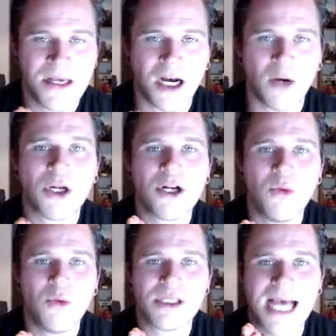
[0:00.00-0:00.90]
I want to know
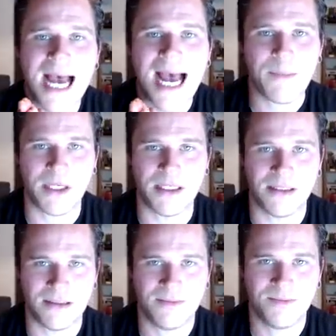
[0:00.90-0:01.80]
what has
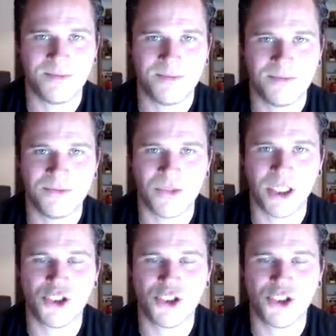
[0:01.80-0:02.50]
happened, right?